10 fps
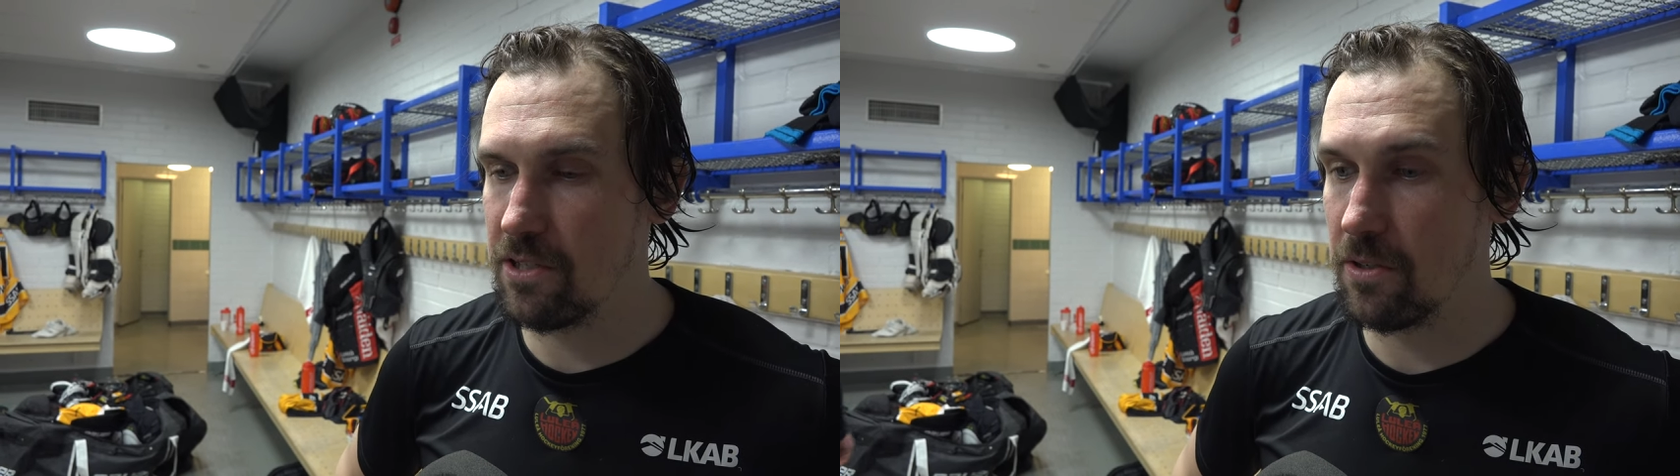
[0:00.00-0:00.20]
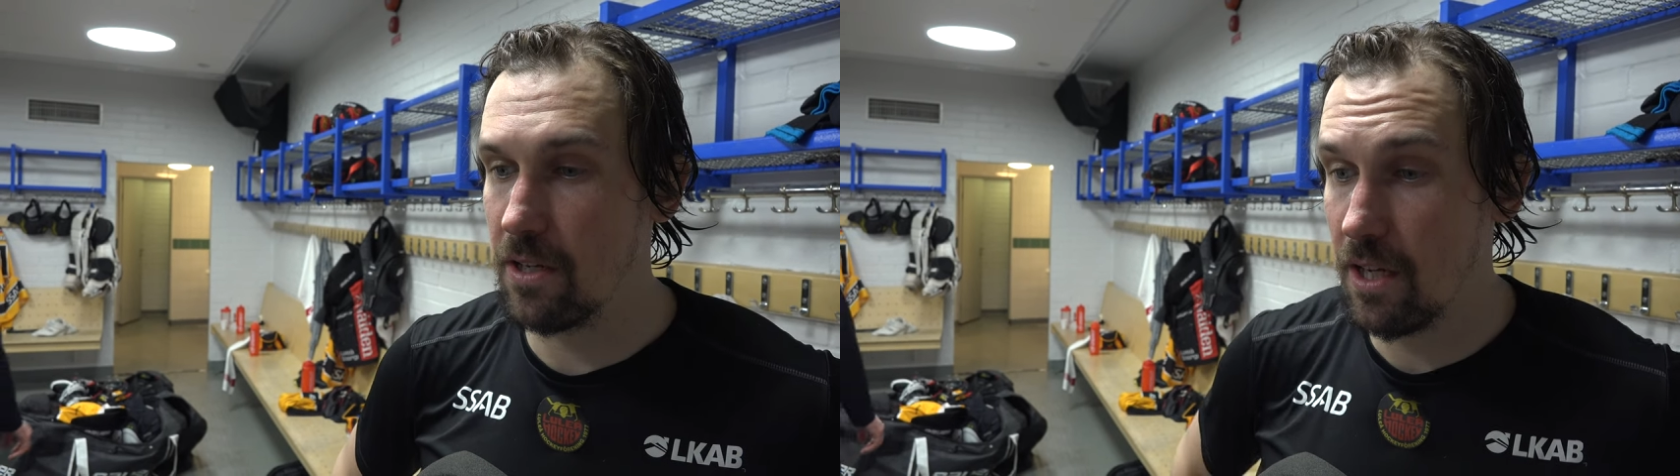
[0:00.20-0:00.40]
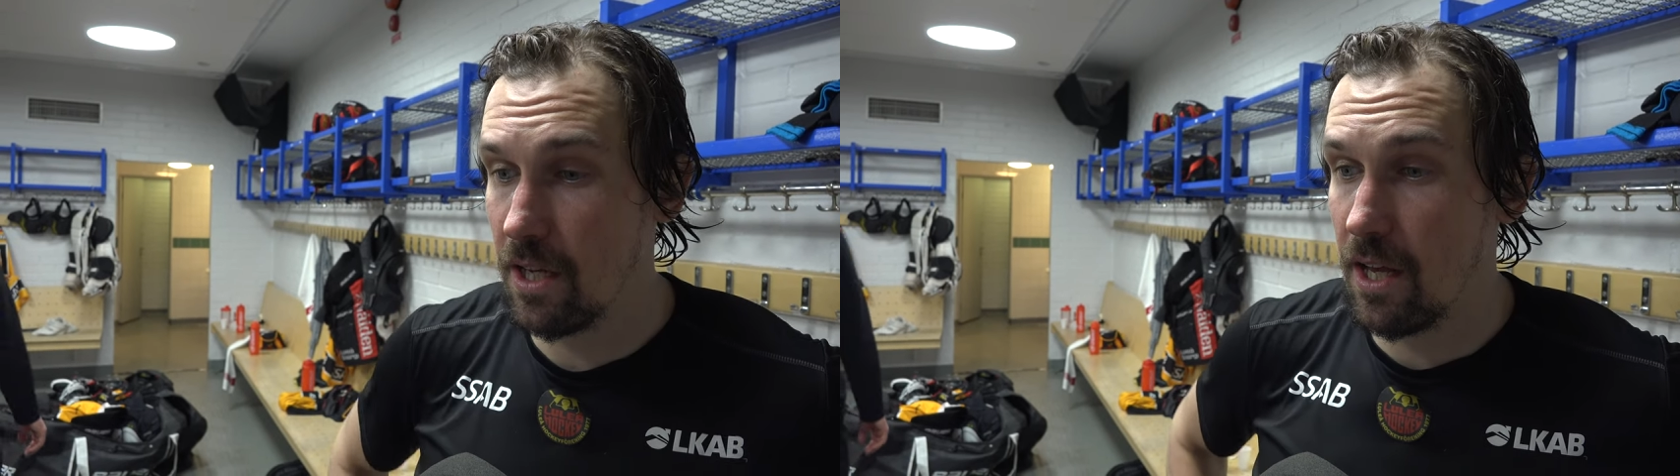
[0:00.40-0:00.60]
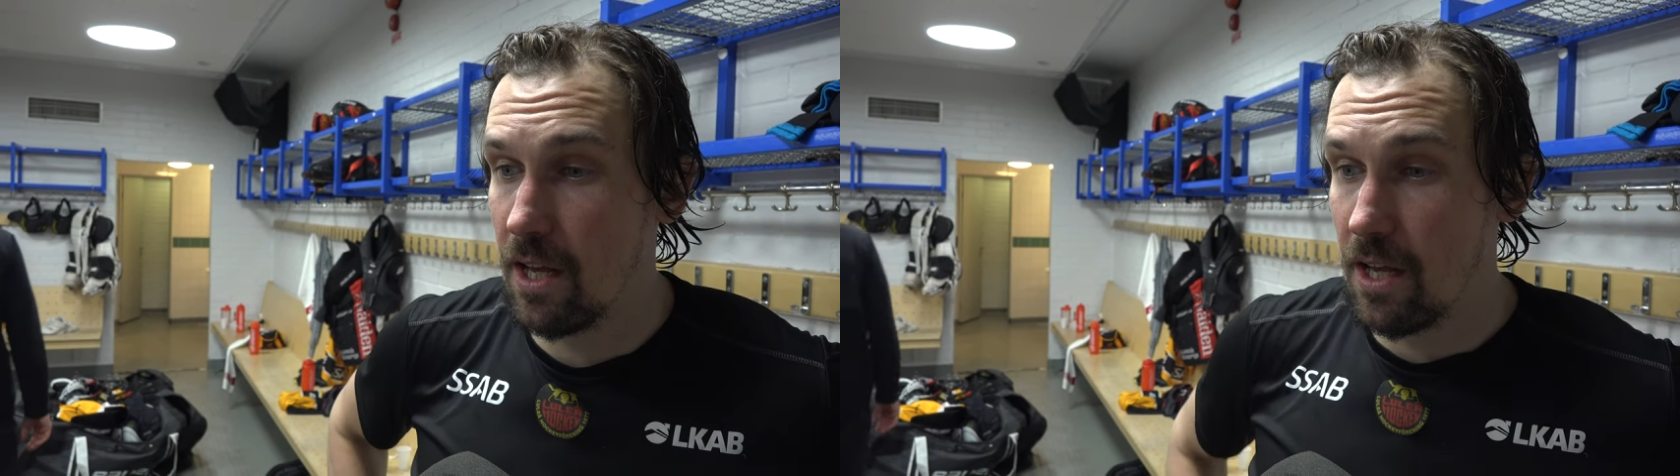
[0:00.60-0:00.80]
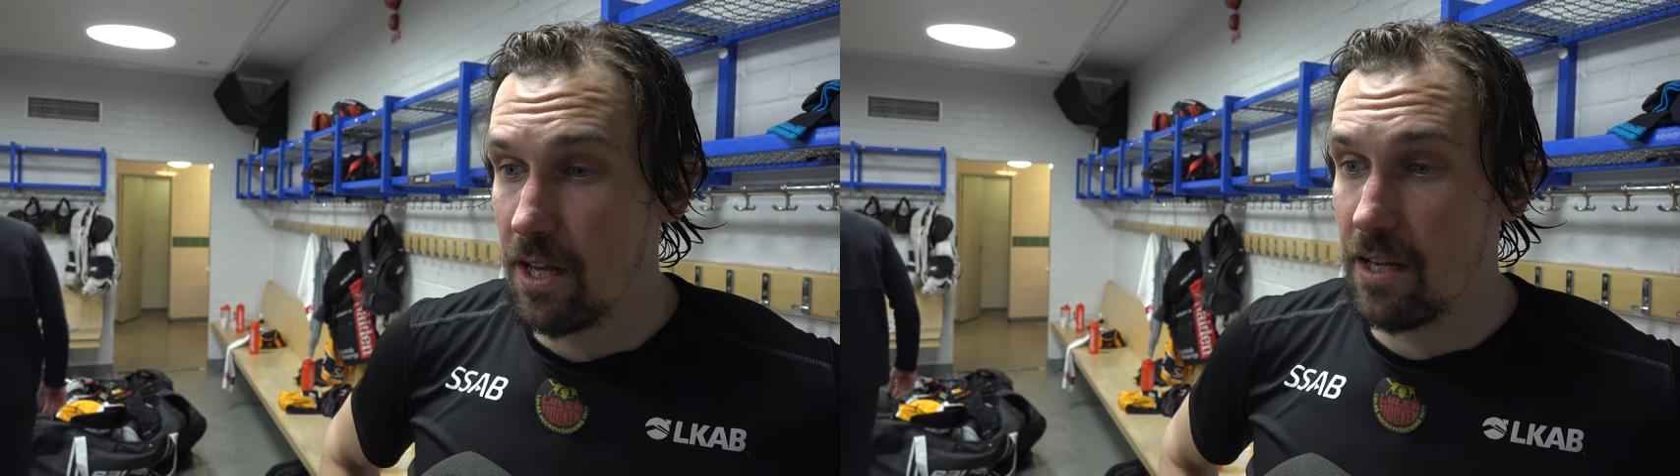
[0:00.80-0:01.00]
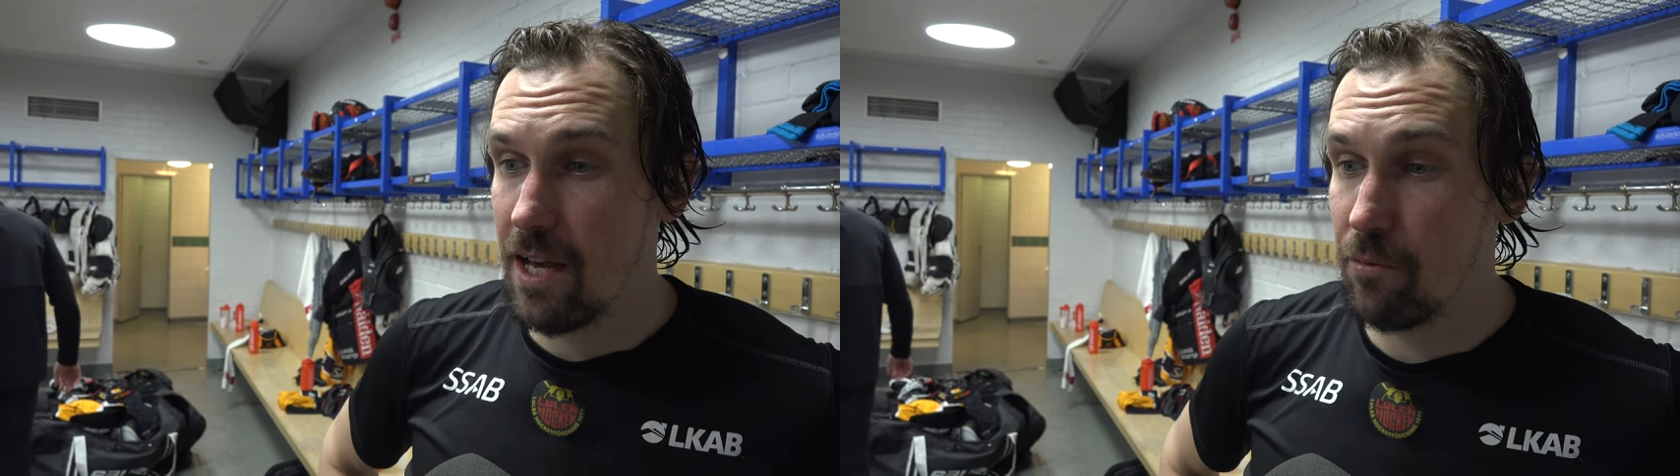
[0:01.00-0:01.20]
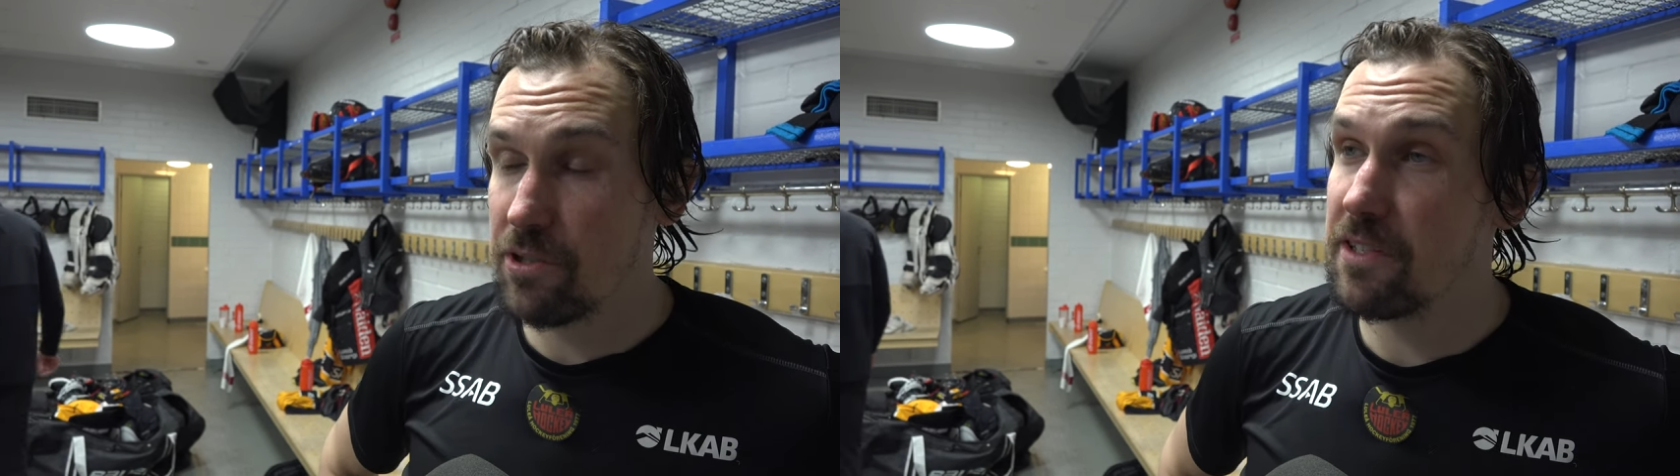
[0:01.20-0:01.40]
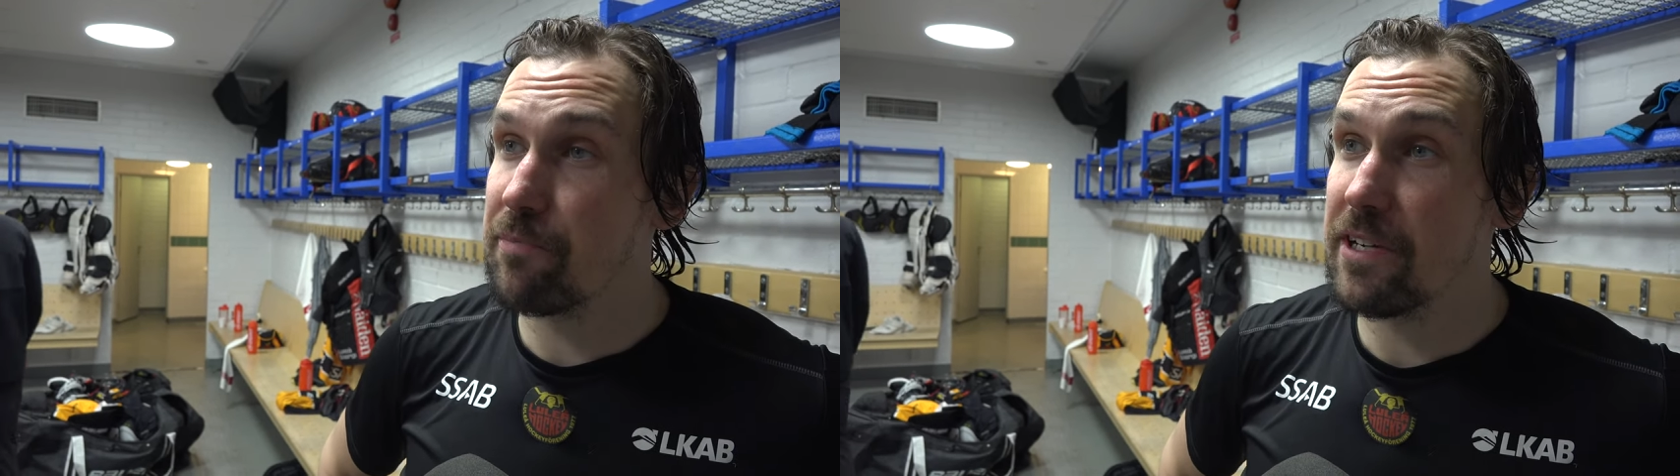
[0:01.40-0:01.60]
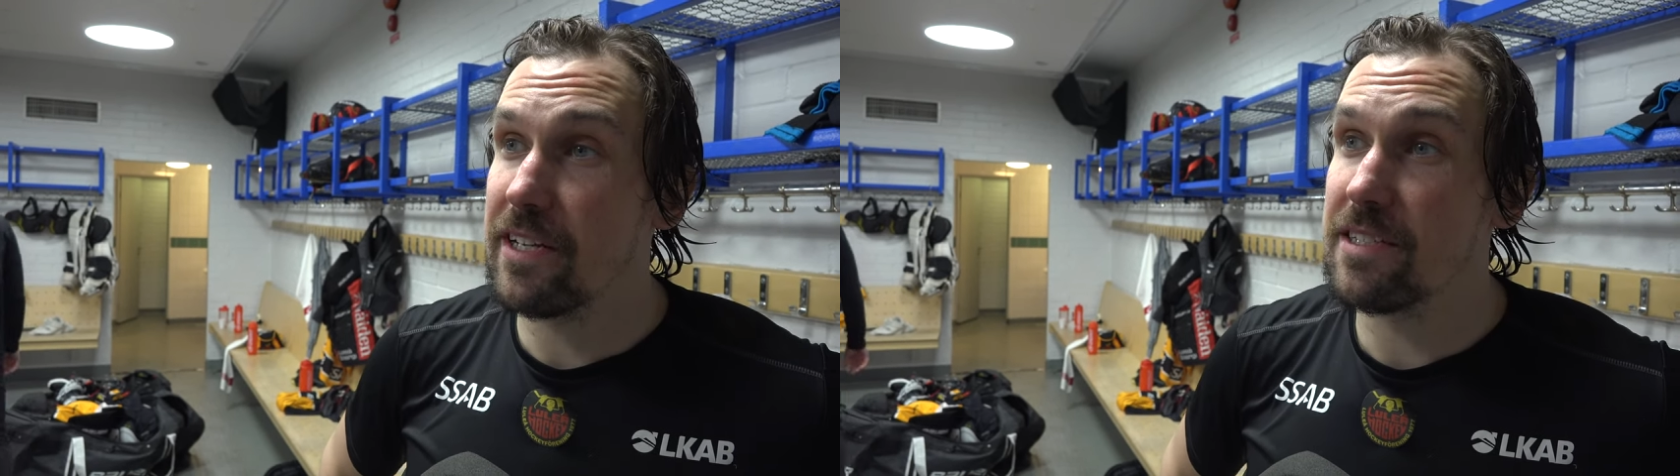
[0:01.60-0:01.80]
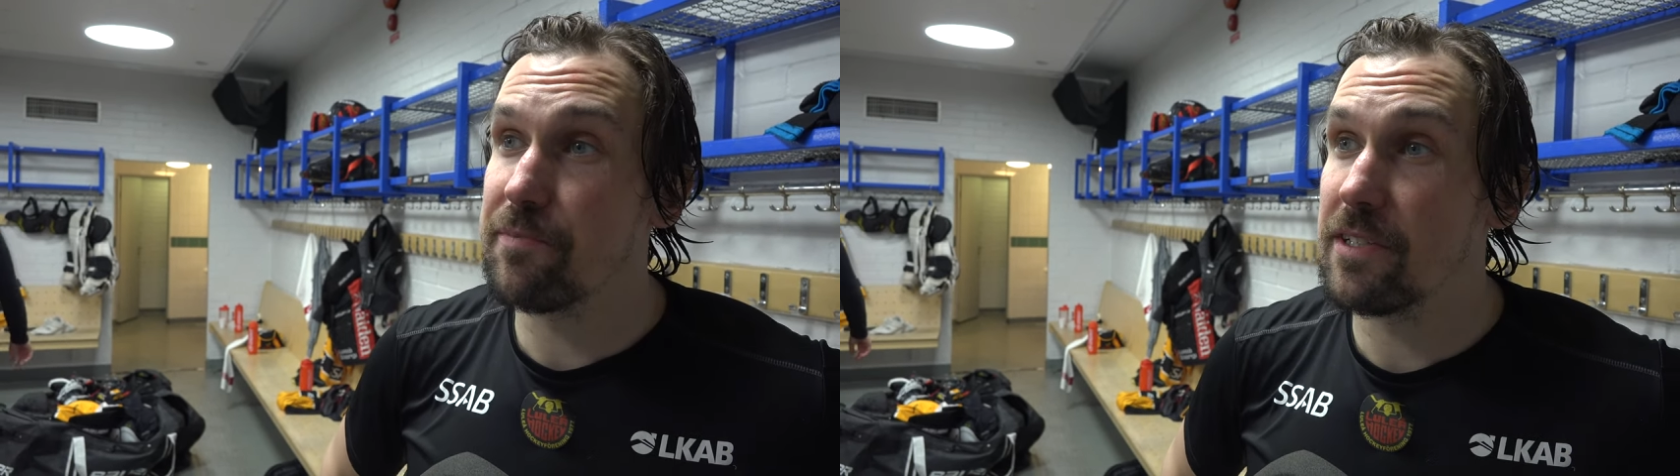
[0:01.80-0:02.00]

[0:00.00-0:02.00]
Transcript: So yeah, it wasn't the prettiest,